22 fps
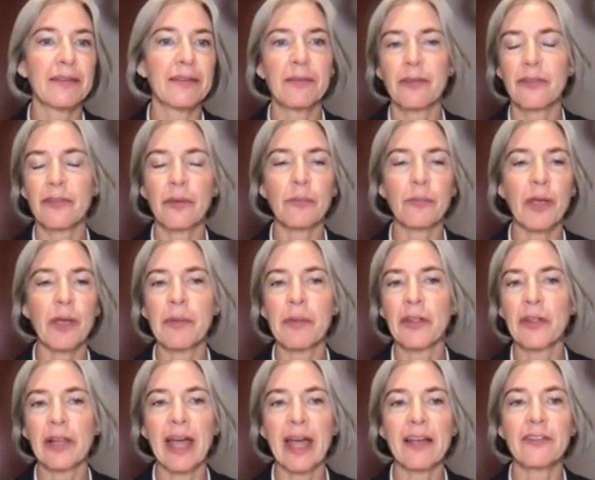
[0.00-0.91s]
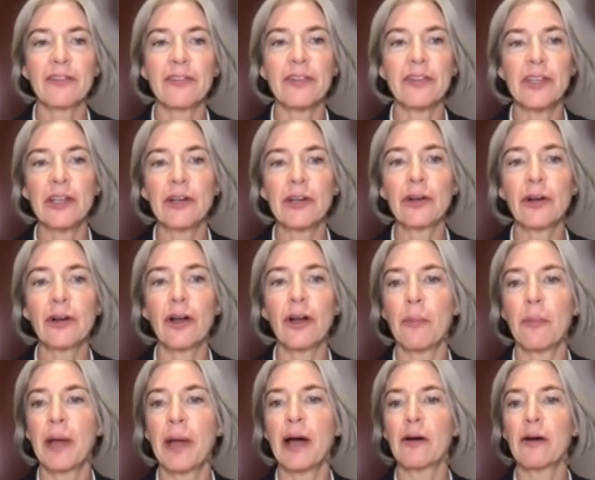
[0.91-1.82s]
sometime in the last year
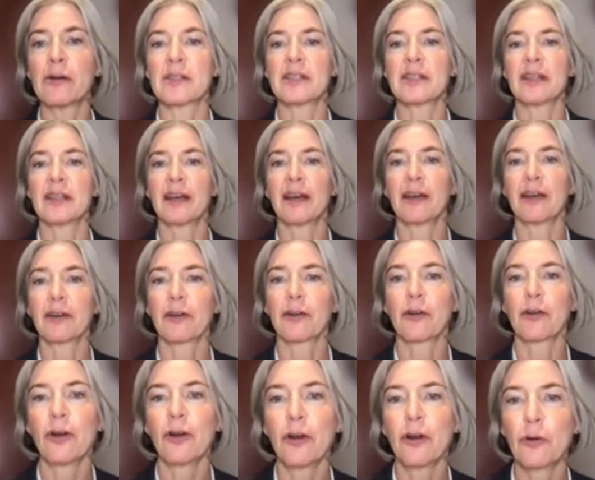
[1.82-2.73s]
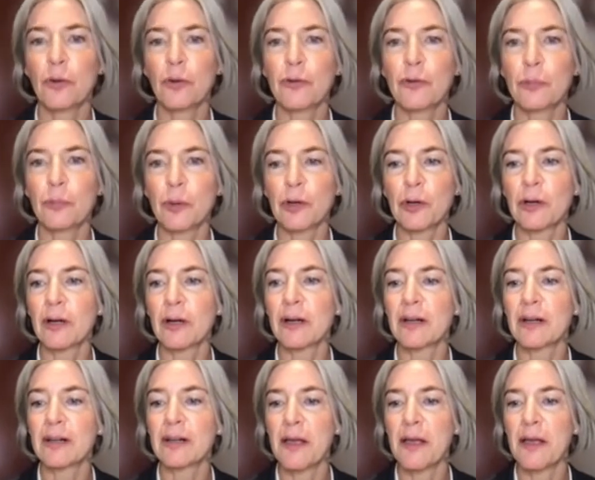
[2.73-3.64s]
about
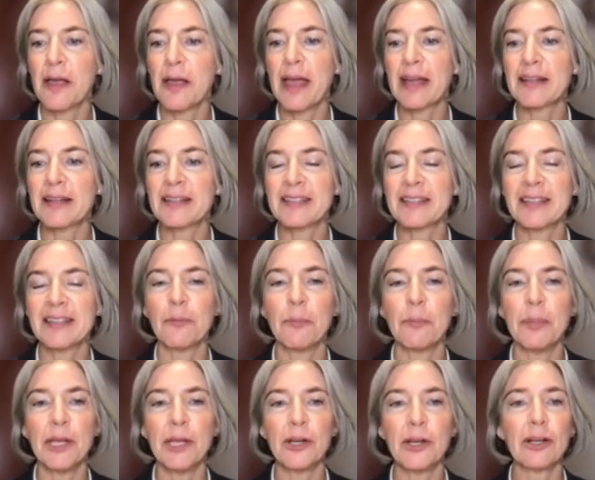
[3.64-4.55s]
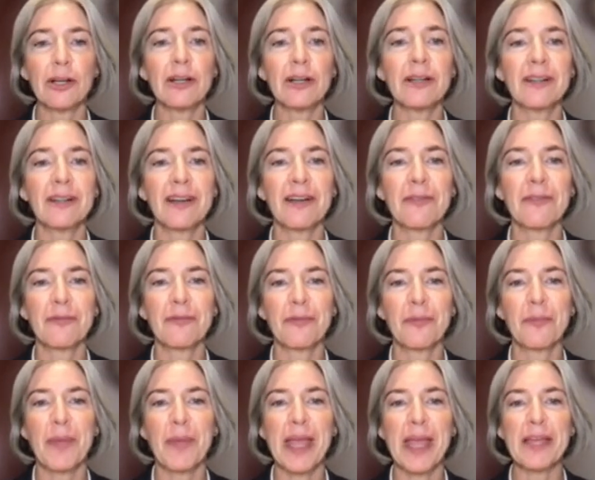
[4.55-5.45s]
CRISPR edited beer
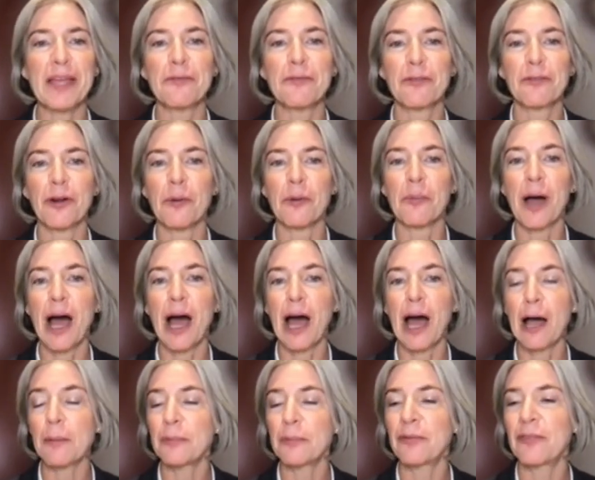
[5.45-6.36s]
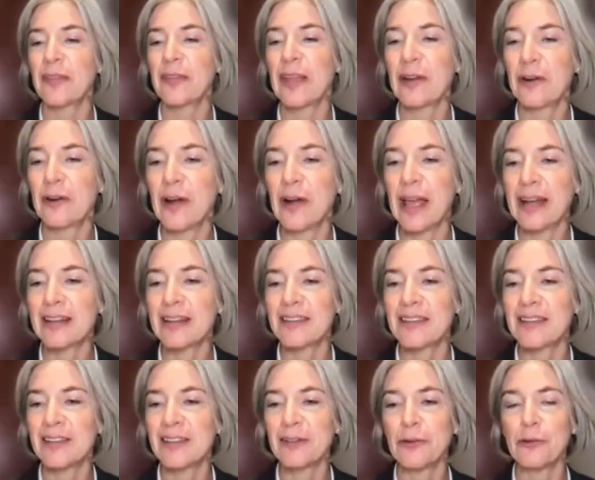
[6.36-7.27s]
made from hops that are
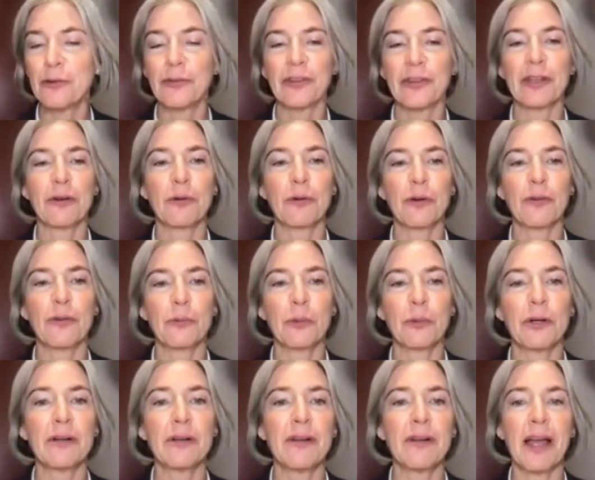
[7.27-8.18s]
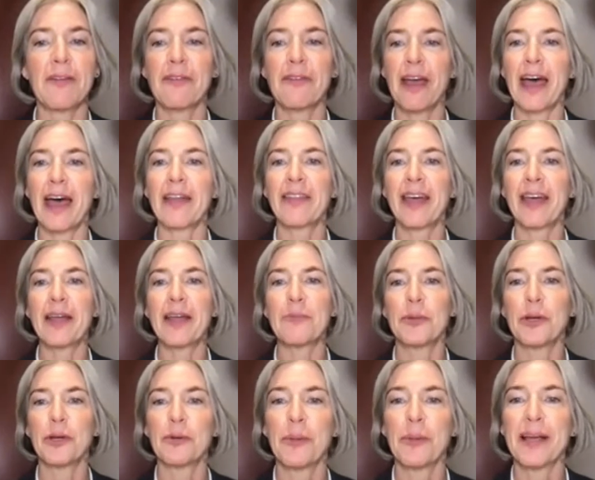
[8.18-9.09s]
edited using CRISPR. I've had
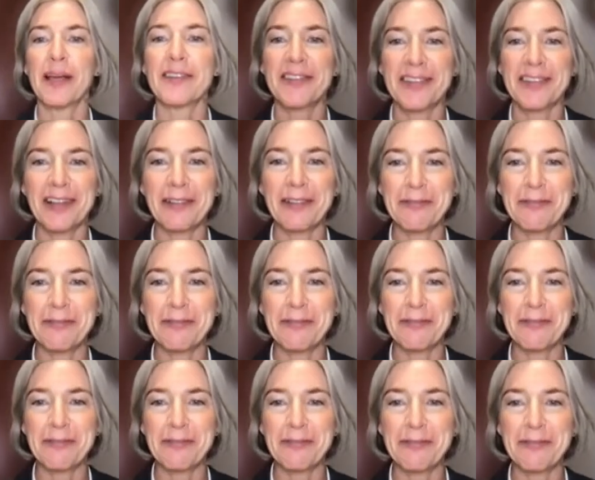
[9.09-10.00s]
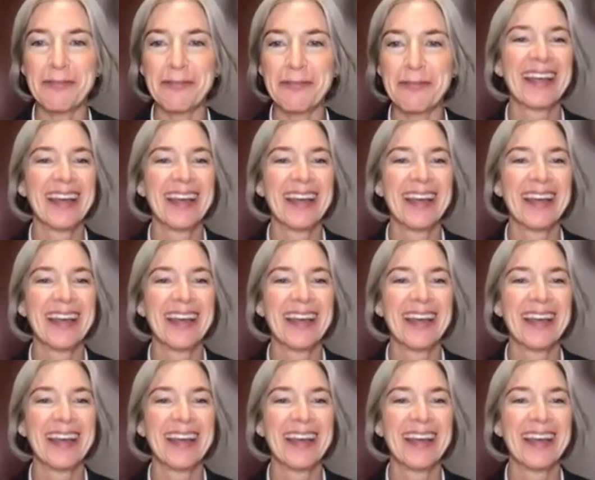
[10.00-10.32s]
that beer myself, in fact.